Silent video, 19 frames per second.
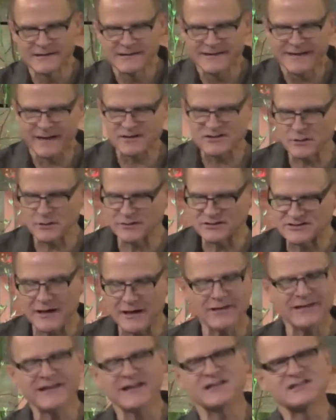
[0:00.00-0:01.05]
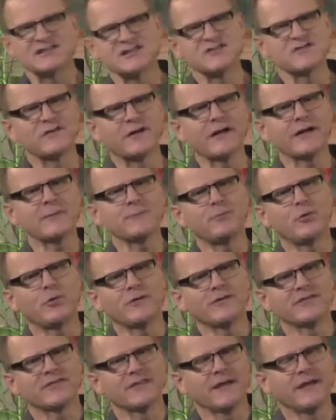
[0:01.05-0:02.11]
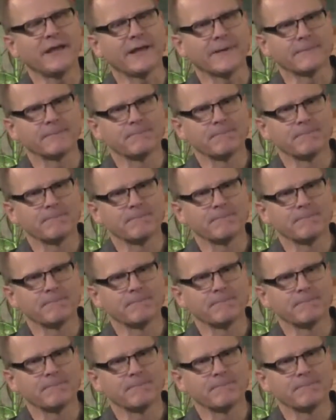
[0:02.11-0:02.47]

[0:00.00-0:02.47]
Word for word: And so he's telling us this very important thing